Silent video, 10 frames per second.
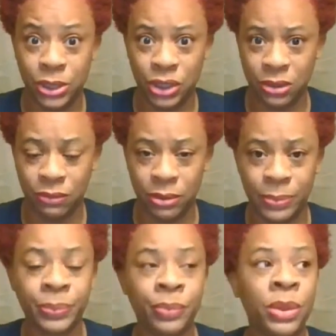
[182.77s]
in
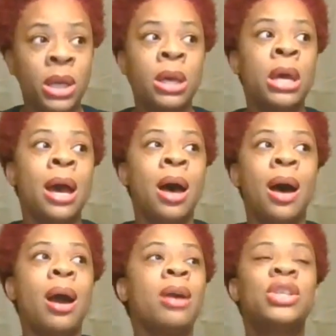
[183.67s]
general,
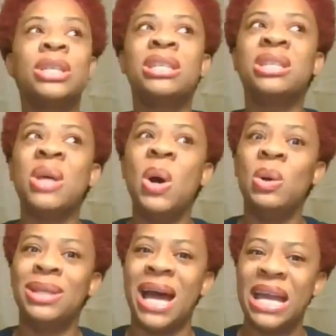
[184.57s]
are just
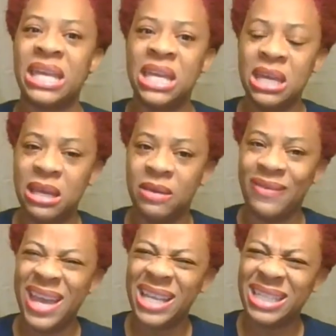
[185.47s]
so naive
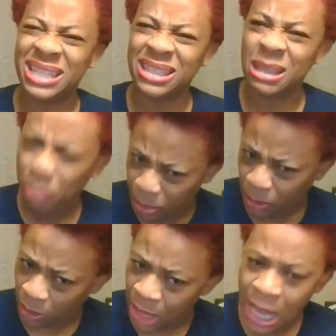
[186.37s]
and simple.